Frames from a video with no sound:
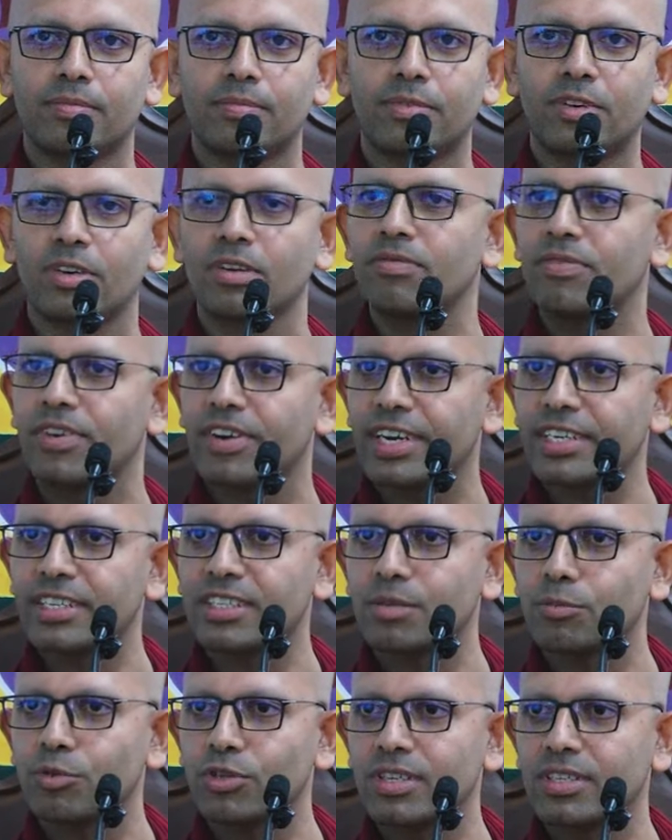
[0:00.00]

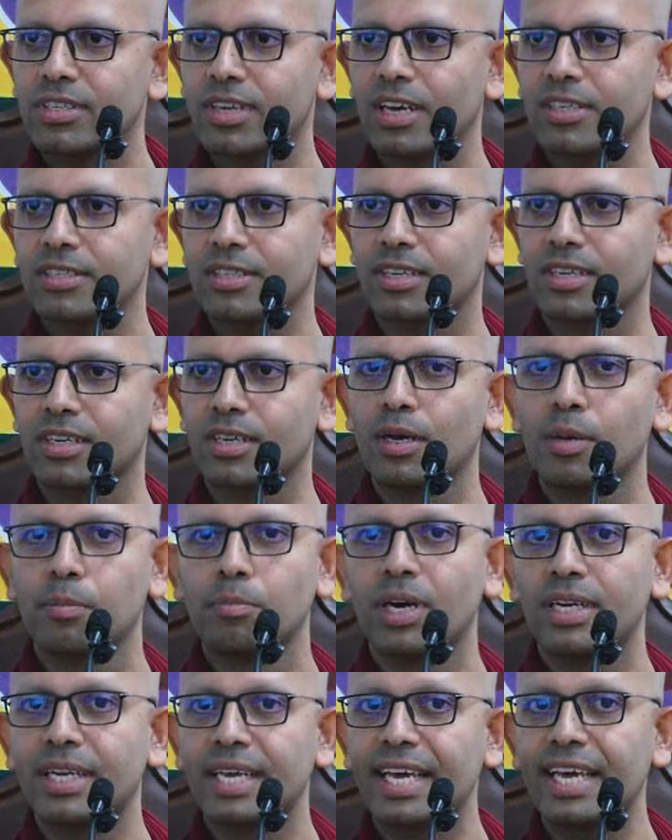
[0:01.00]
proliferating the Buddha Sasana,
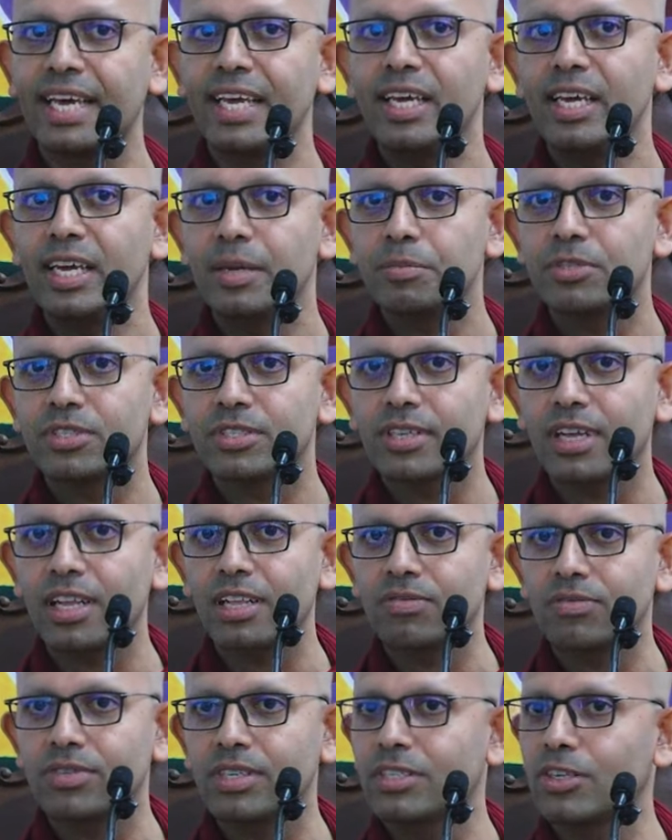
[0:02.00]
but he
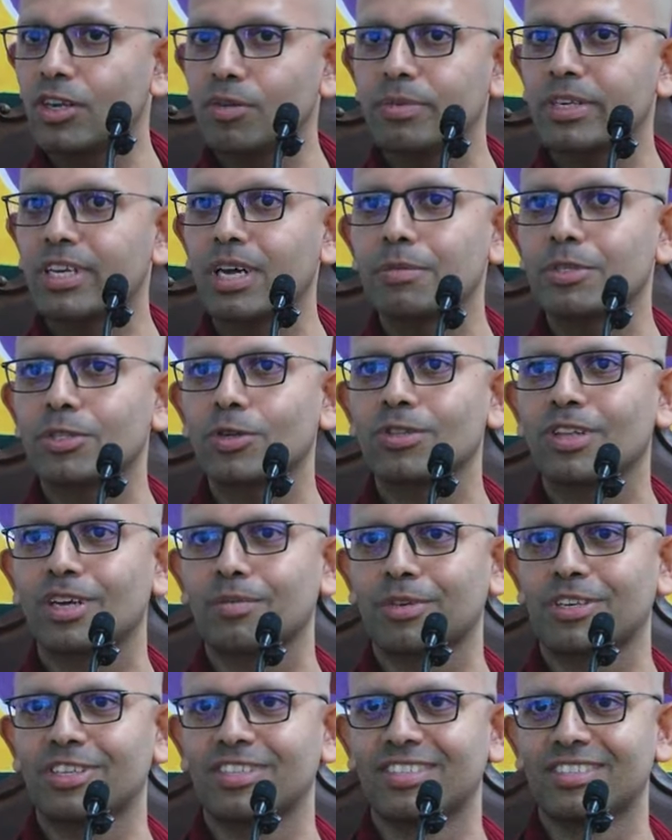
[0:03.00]
himself did not become a
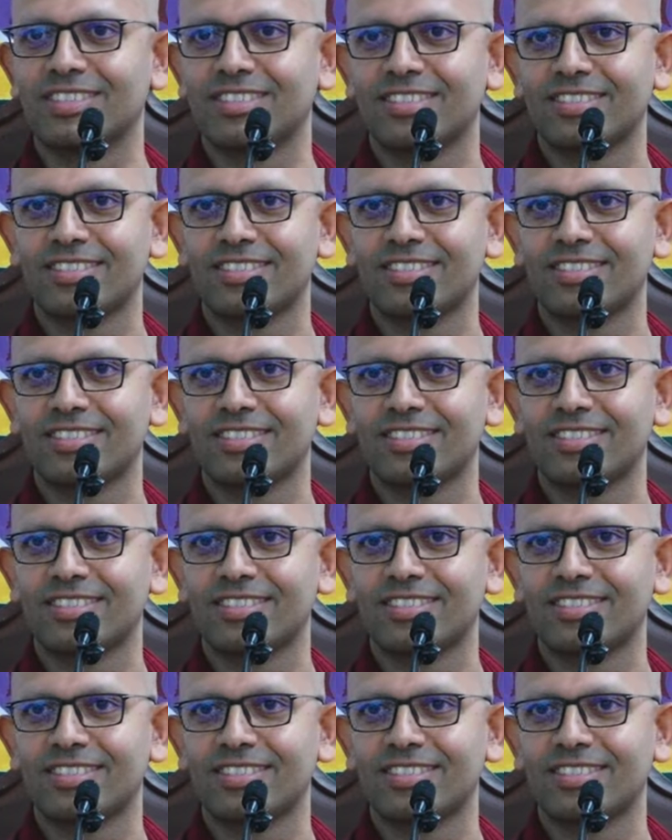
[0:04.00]
Sotapanna.